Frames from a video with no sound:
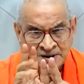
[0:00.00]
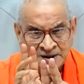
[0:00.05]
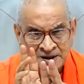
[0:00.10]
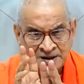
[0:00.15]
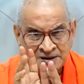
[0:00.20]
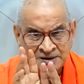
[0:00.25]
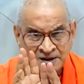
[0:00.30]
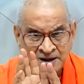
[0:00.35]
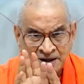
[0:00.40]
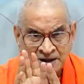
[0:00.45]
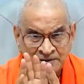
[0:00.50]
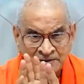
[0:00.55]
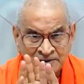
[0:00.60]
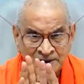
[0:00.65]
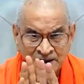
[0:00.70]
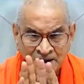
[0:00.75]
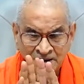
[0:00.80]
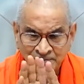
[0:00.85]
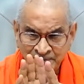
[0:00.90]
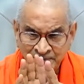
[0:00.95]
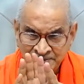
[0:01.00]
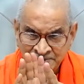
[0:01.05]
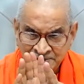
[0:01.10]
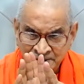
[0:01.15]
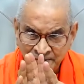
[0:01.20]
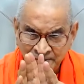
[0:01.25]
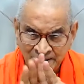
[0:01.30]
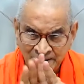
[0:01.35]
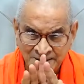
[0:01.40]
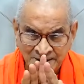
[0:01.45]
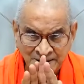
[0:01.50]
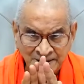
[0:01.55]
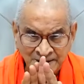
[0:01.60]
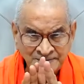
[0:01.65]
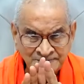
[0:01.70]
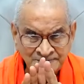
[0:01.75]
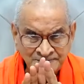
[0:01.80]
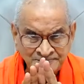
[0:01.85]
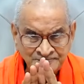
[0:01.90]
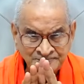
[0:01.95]
In Nirvikalpa Samadhi,
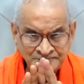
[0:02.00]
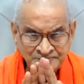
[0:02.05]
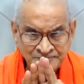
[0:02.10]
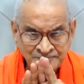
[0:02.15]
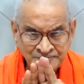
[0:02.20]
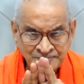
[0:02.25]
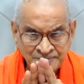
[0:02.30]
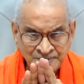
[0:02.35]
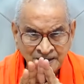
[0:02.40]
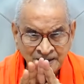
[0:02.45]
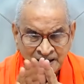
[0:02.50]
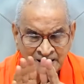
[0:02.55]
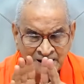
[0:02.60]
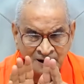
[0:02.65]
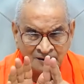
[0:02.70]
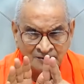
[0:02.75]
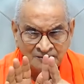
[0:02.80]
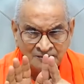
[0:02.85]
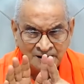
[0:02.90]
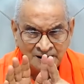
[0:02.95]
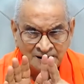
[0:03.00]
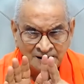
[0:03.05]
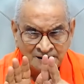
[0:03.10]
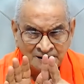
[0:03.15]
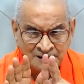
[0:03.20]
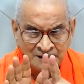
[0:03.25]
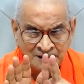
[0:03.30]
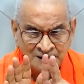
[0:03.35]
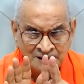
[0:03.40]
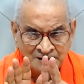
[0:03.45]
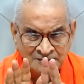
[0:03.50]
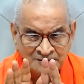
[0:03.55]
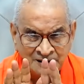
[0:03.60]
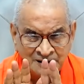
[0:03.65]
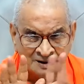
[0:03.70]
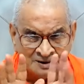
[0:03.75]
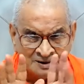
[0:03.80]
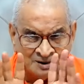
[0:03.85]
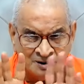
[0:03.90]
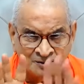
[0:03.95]
they are aware
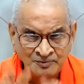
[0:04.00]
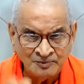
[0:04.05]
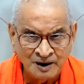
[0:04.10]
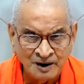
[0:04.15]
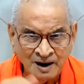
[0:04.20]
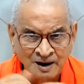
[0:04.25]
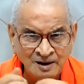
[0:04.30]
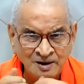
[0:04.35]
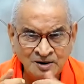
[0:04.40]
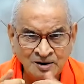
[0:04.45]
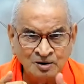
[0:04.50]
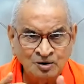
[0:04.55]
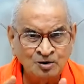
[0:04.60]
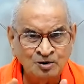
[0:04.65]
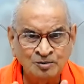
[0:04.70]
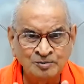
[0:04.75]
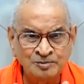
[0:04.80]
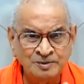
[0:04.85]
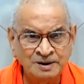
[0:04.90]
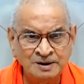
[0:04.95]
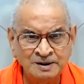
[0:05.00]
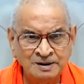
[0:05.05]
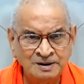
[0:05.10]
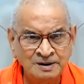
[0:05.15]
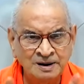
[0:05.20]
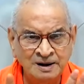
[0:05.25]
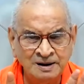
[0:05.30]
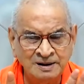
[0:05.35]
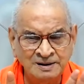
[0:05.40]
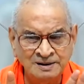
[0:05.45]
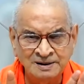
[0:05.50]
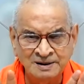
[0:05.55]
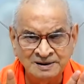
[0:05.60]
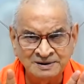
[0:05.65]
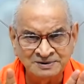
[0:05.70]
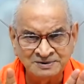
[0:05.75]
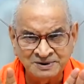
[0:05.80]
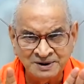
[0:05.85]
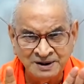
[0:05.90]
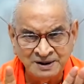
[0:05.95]
neither of I, you, me,
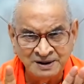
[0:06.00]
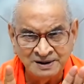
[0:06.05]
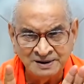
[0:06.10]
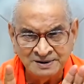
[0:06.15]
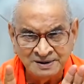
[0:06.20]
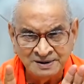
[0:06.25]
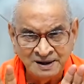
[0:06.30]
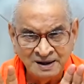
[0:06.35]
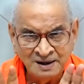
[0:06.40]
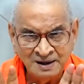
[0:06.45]
he, she, it,